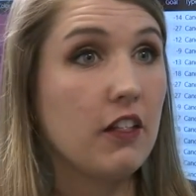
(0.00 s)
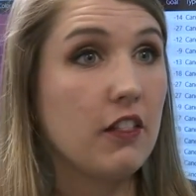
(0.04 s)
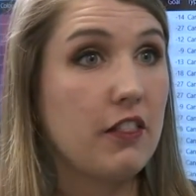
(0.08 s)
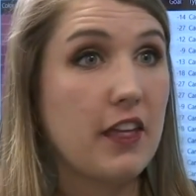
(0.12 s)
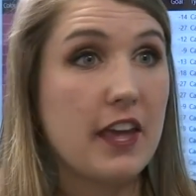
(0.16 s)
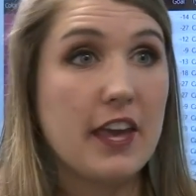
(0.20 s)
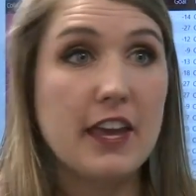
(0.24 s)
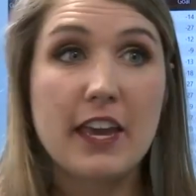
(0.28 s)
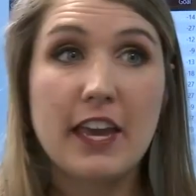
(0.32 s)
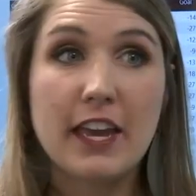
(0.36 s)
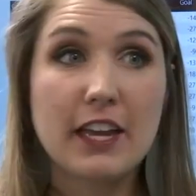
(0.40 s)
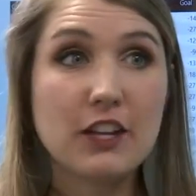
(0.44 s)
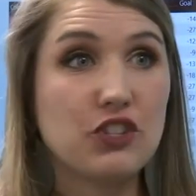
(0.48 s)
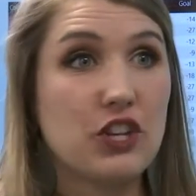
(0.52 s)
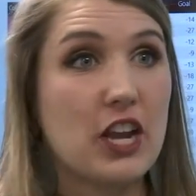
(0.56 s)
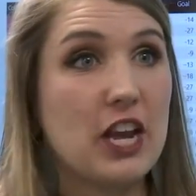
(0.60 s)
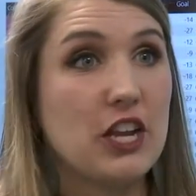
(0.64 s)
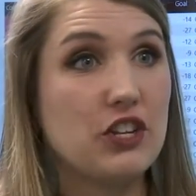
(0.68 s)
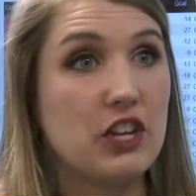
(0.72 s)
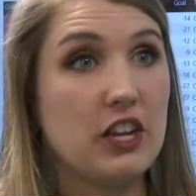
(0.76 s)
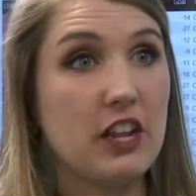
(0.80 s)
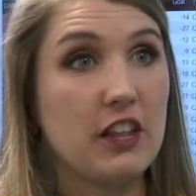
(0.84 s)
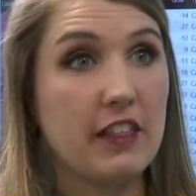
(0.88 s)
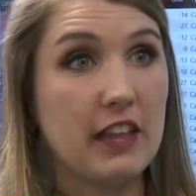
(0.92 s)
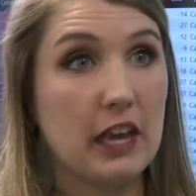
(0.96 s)
They can't
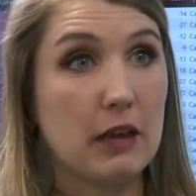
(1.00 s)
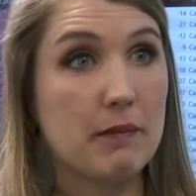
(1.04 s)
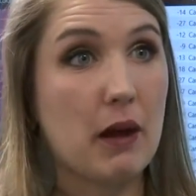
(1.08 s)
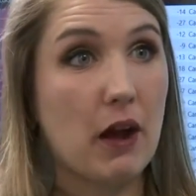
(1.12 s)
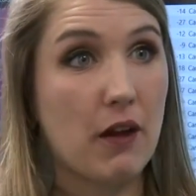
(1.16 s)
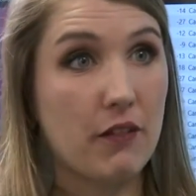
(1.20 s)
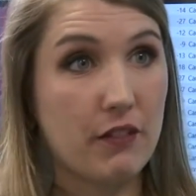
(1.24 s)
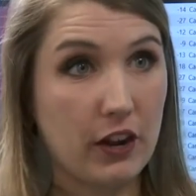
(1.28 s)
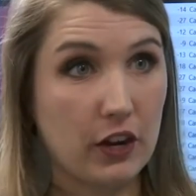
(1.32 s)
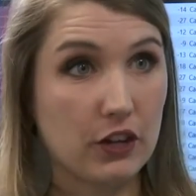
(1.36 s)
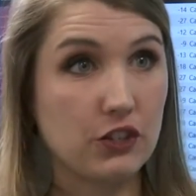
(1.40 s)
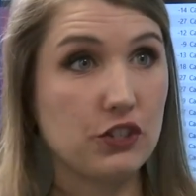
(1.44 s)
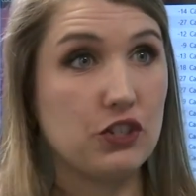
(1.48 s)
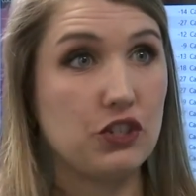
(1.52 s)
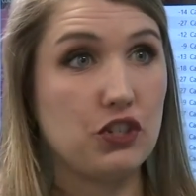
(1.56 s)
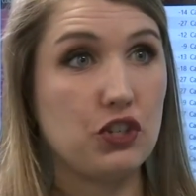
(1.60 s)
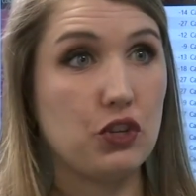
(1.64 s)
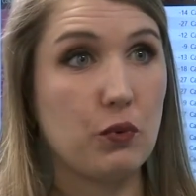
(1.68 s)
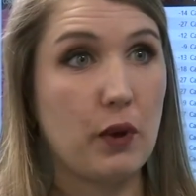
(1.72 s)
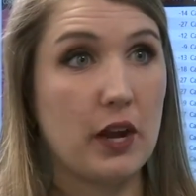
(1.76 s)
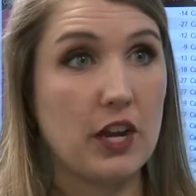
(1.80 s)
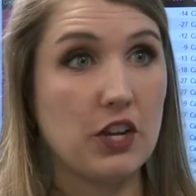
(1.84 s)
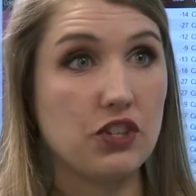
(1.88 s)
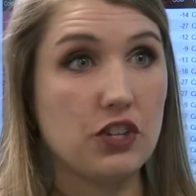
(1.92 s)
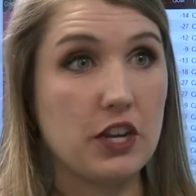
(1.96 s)
change anything about their
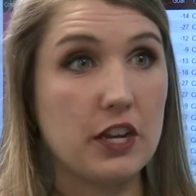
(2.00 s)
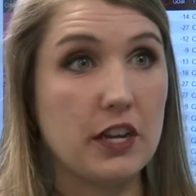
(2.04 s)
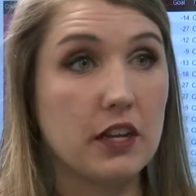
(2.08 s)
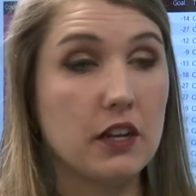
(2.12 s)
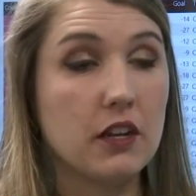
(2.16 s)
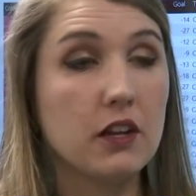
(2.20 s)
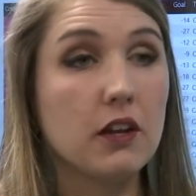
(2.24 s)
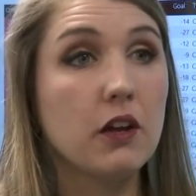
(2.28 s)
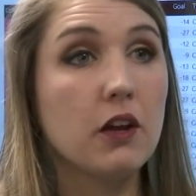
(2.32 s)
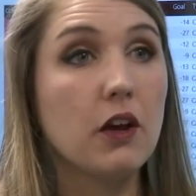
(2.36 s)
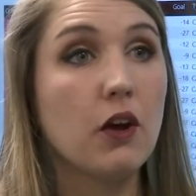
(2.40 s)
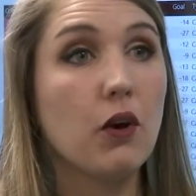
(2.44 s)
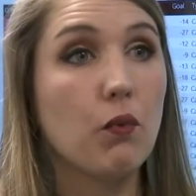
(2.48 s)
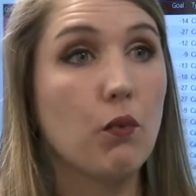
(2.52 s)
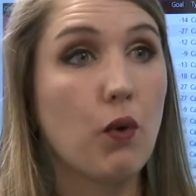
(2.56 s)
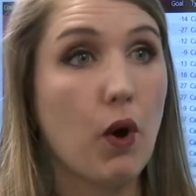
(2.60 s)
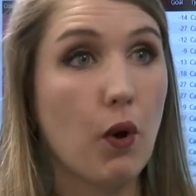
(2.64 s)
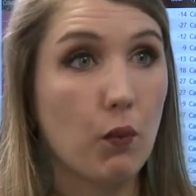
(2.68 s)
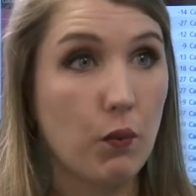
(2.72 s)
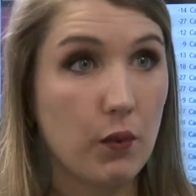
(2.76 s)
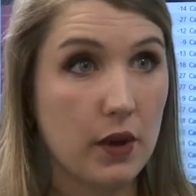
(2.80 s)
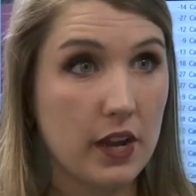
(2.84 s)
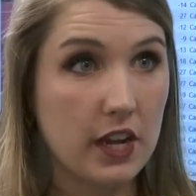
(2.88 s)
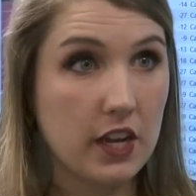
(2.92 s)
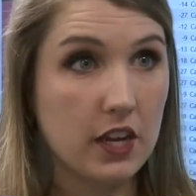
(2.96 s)
situation.
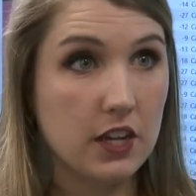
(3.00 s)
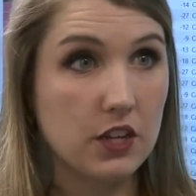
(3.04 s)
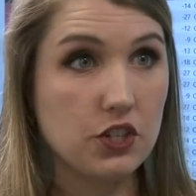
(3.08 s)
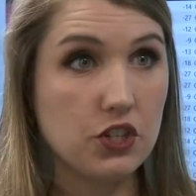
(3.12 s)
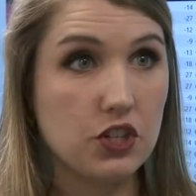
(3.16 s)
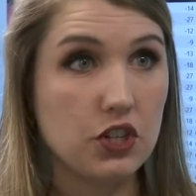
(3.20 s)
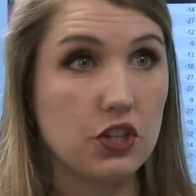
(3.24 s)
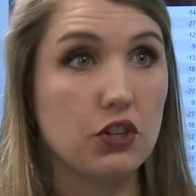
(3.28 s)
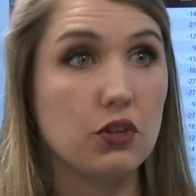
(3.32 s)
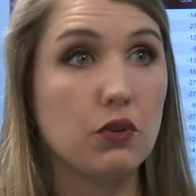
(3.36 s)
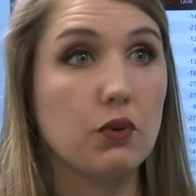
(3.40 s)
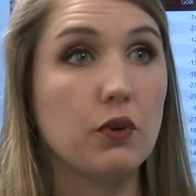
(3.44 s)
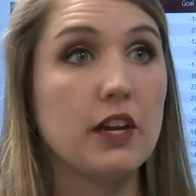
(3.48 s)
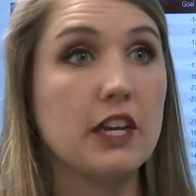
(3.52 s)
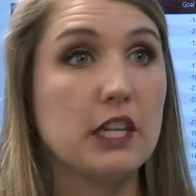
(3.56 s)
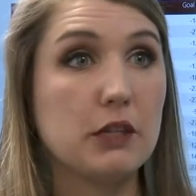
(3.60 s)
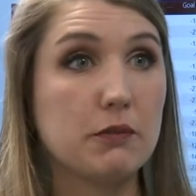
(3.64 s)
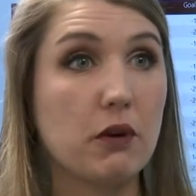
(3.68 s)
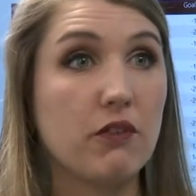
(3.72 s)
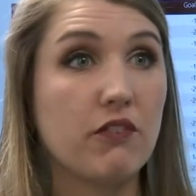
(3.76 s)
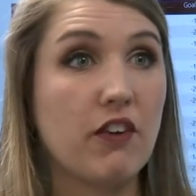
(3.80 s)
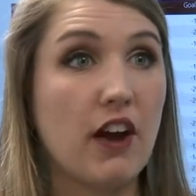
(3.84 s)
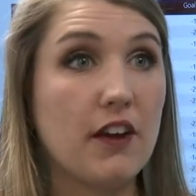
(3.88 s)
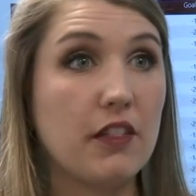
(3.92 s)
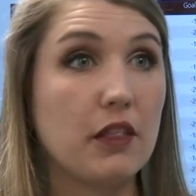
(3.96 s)
What we can do
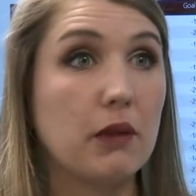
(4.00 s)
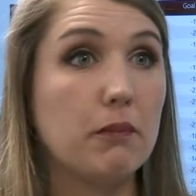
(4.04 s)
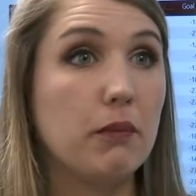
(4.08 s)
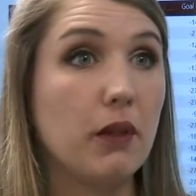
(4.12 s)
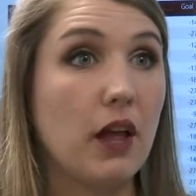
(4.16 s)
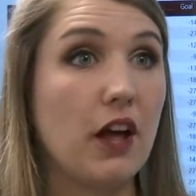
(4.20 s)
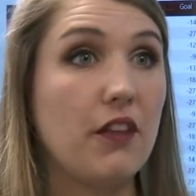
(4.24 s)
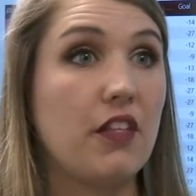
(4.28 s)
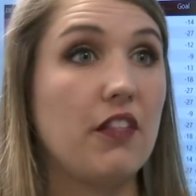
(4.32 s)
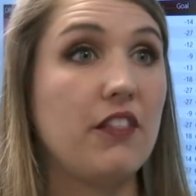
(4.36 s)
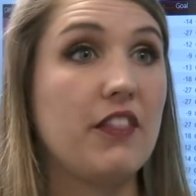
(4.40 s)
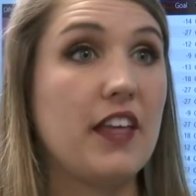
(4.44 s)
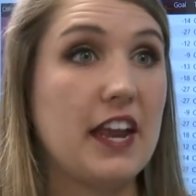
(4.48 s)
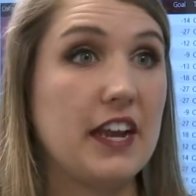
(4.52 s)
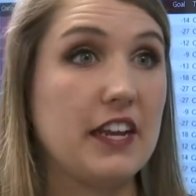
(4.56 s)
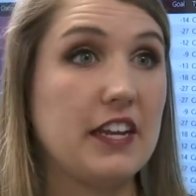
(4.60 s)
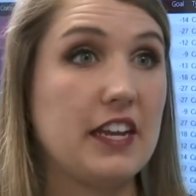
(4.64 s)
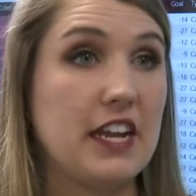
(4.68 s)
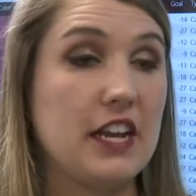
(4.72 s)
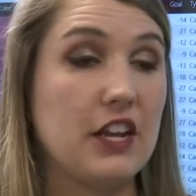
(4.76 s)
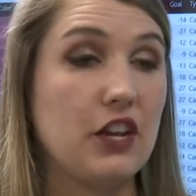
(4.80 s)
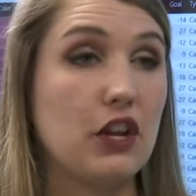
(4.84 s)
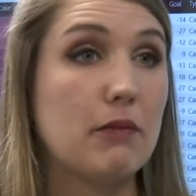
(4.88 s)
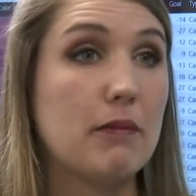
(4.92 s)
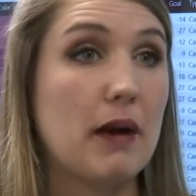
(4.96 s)
is provide the blood that they
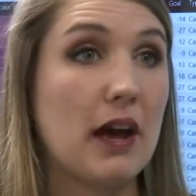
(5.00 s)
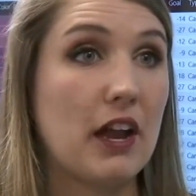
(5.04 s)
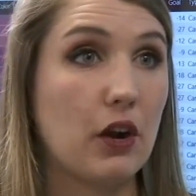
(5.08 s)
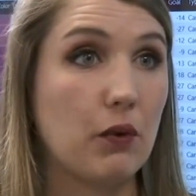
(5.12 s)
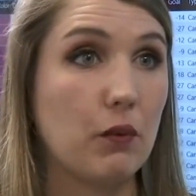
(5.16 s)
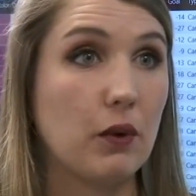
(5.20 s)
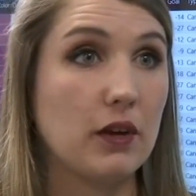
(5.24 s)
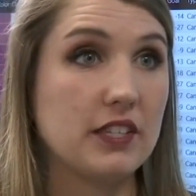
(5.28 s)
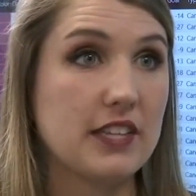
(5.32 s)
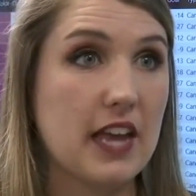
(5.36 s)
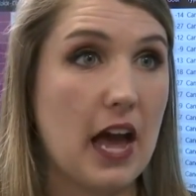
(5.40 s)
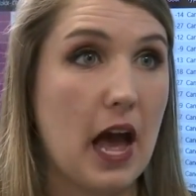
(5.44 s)
need no matter what's